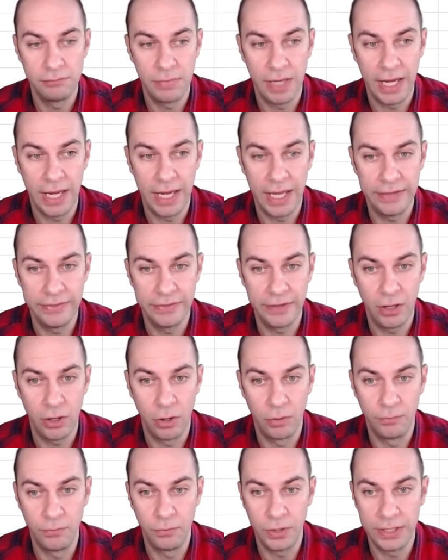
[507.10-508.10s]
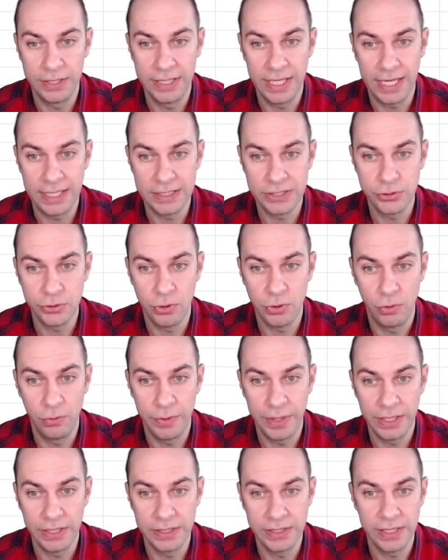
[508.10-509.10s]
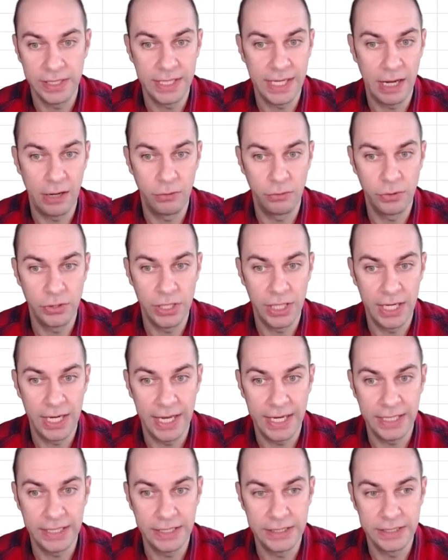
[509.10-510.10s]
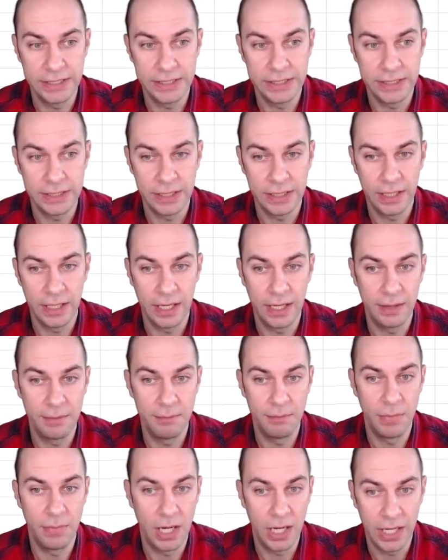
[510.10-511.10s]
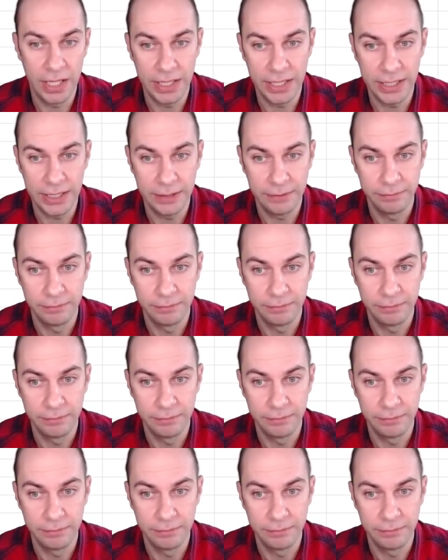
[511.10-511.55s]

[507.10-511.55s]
And hopefully that's going to calculate my